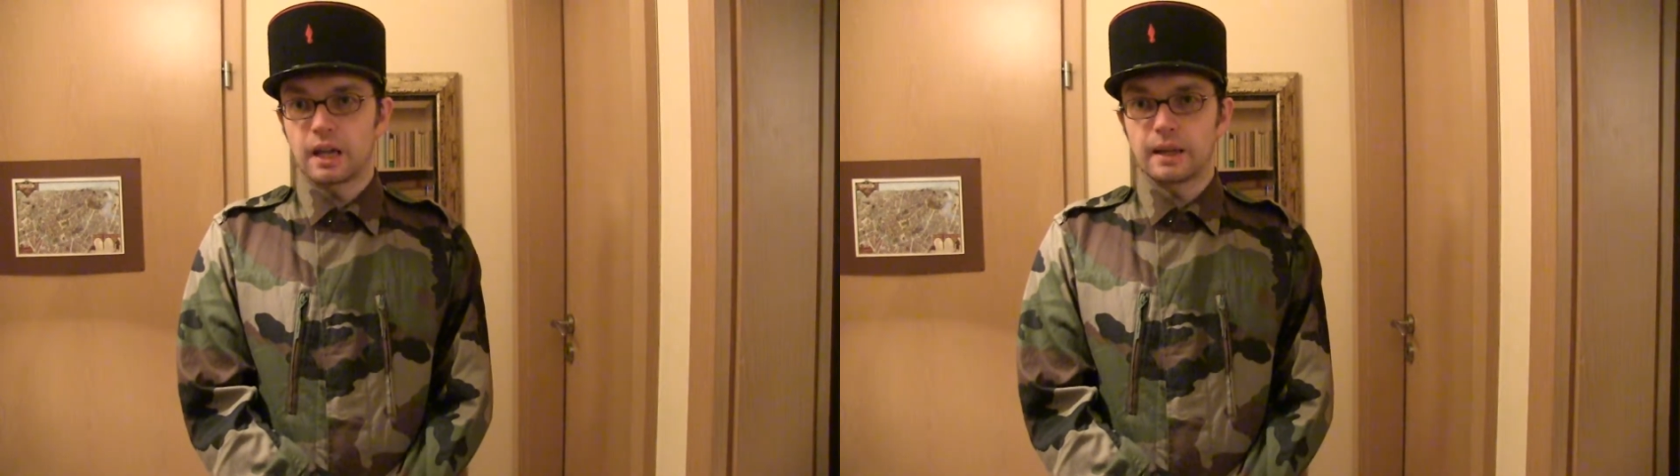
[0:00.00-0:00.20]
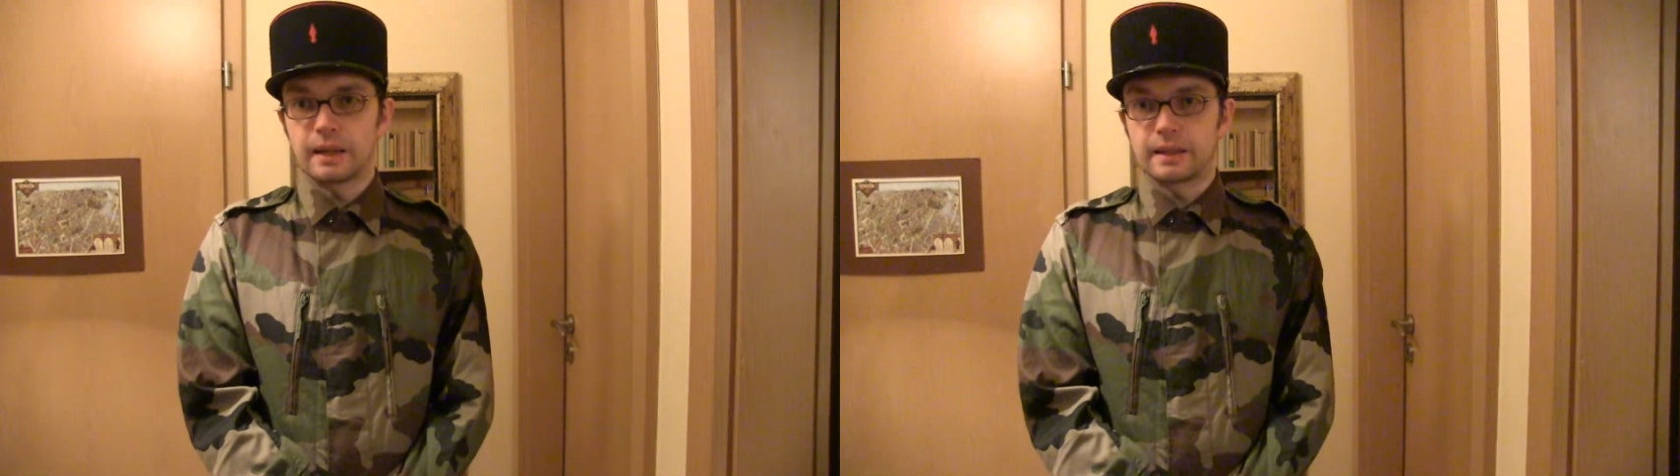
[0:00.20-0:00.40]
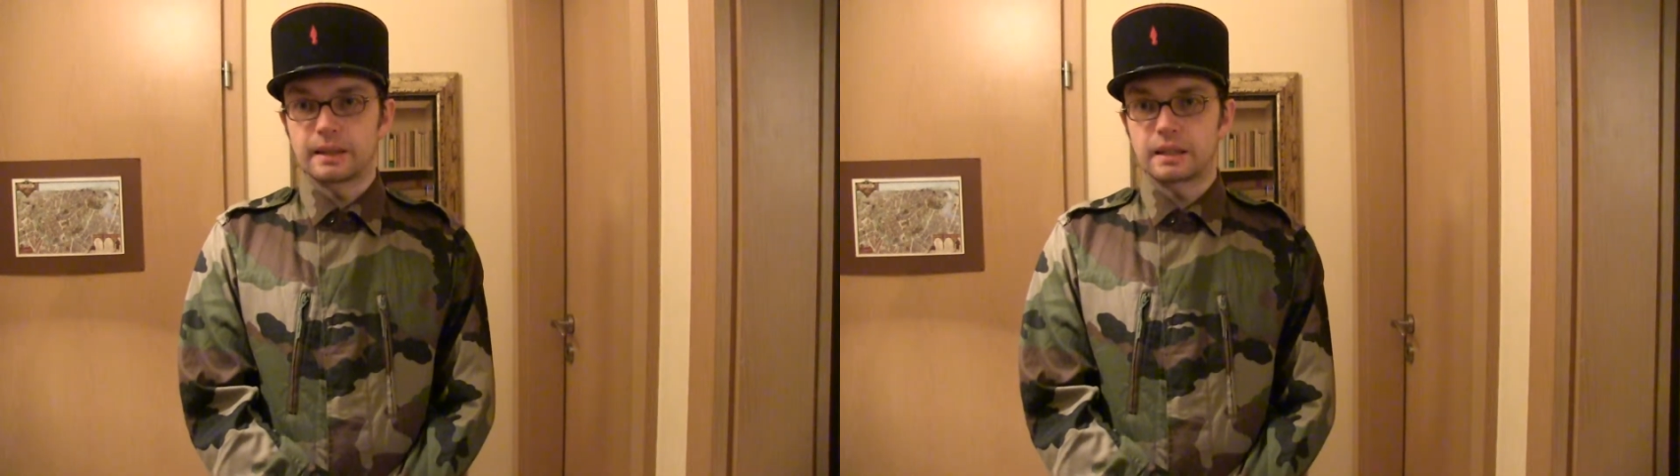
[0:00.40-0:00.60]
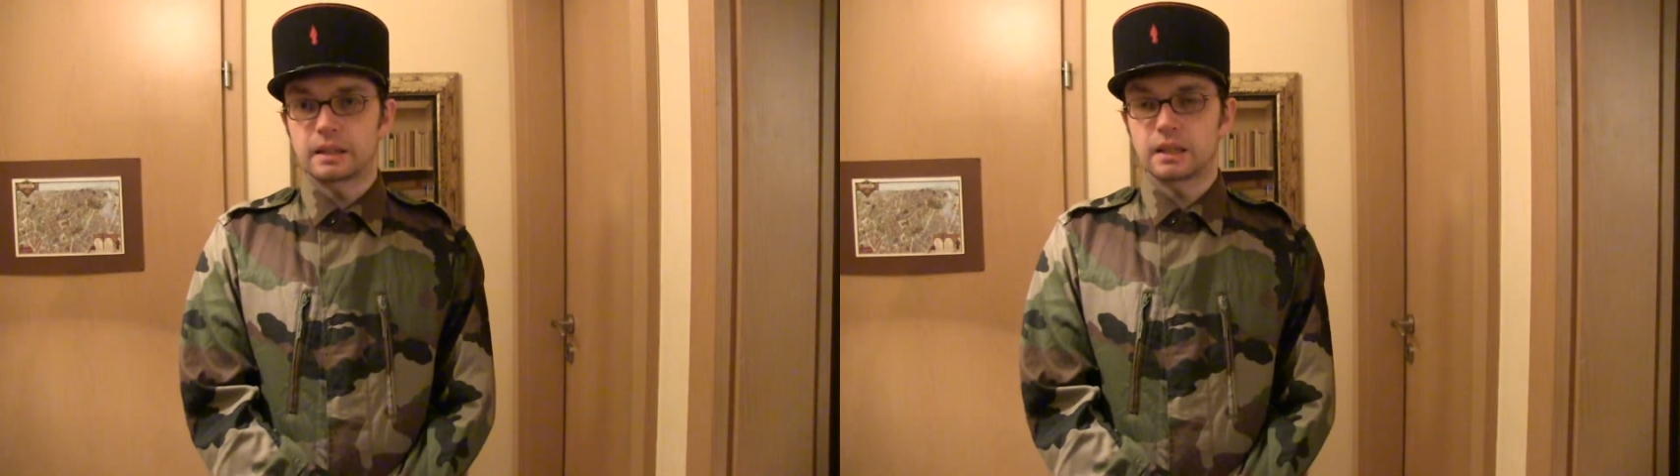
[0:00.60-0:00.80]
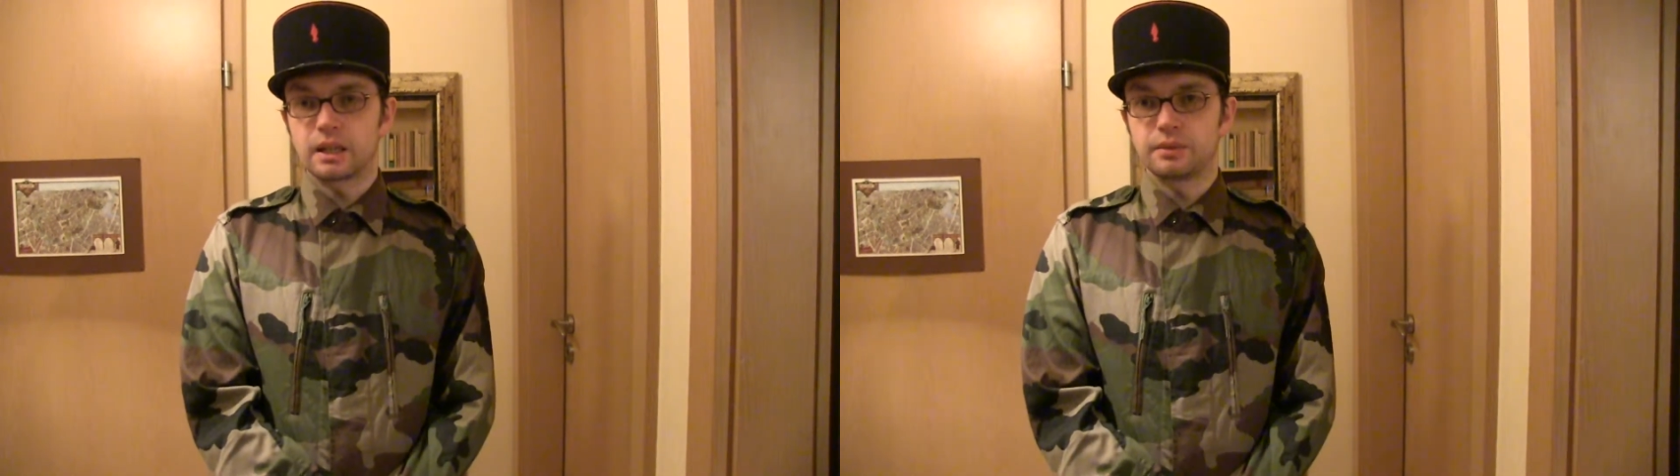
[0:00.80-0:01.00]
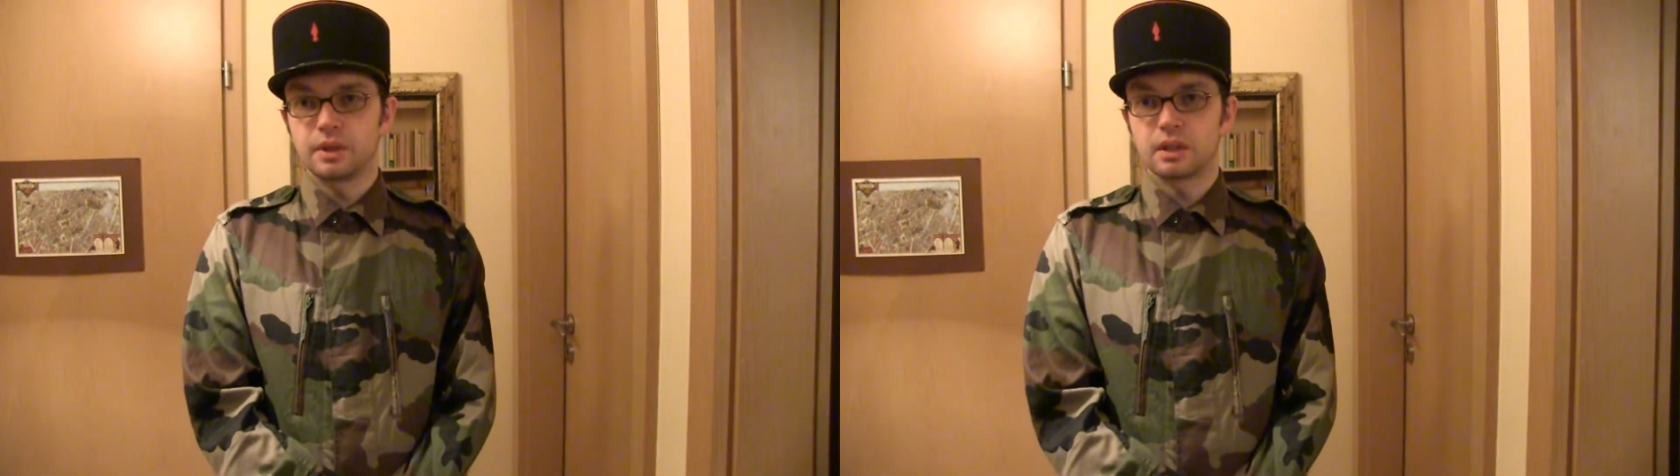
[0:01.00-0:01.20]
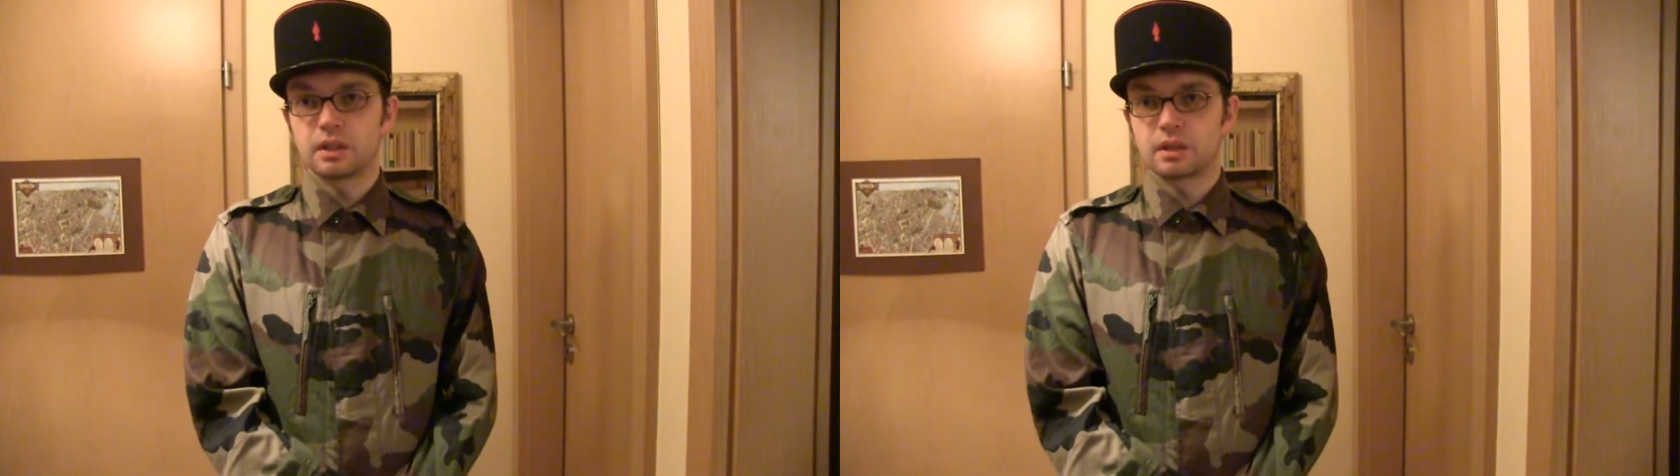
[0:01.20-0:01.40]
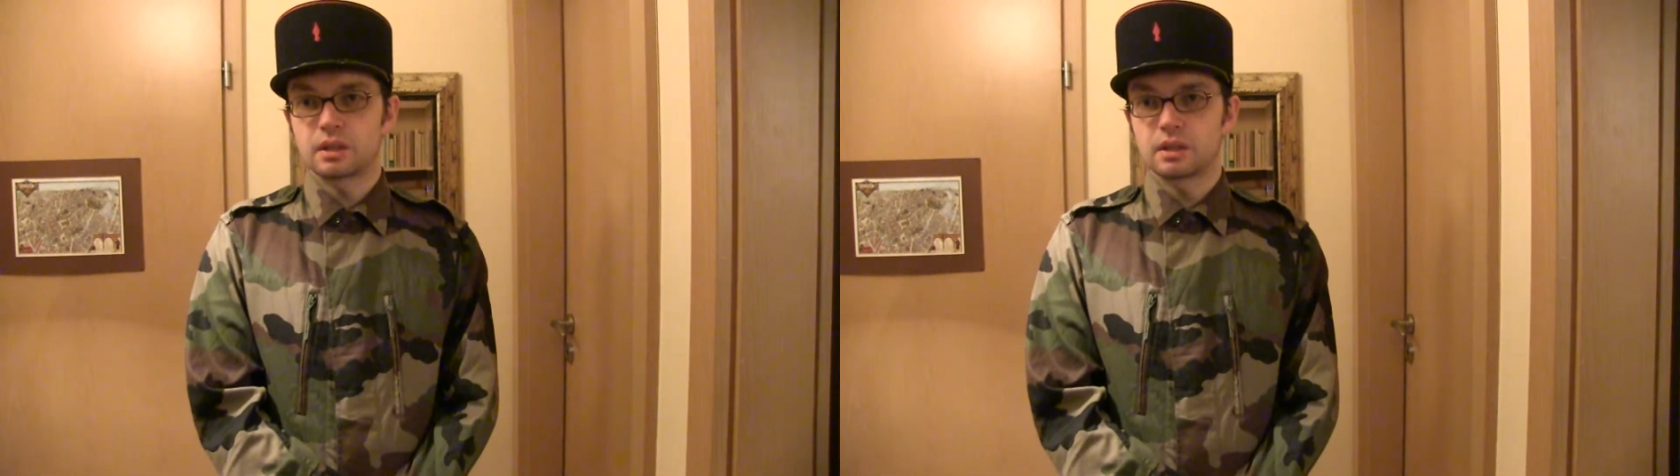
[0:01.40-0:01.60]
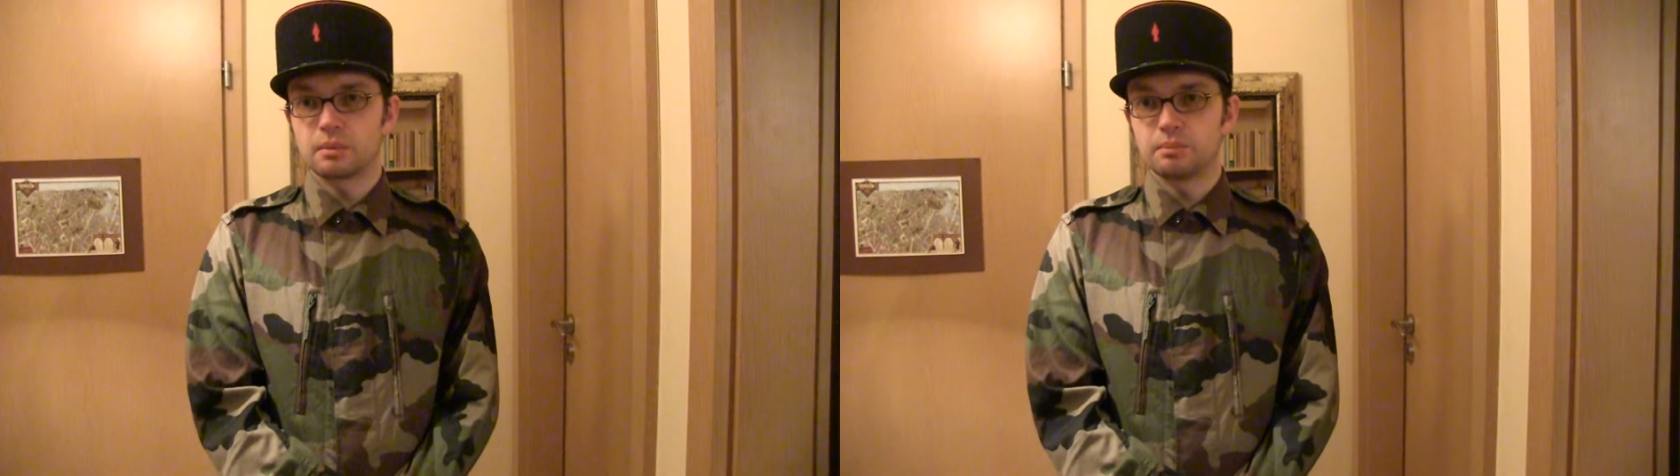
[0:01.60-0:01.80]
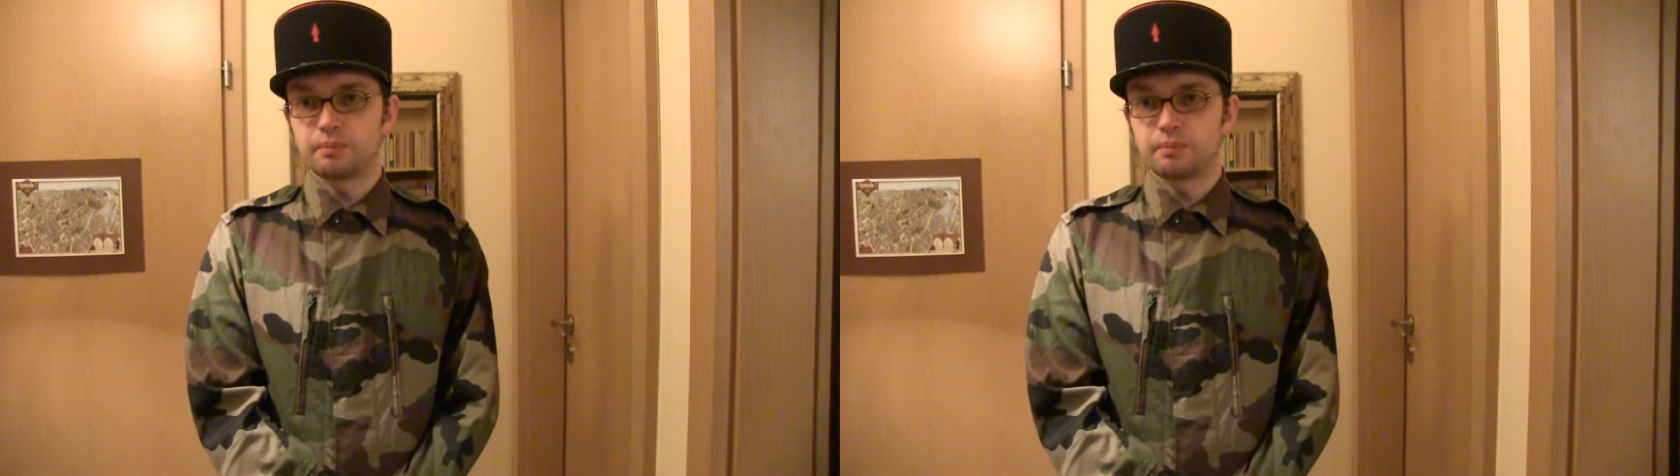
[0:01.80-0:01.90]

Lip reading: And I think it's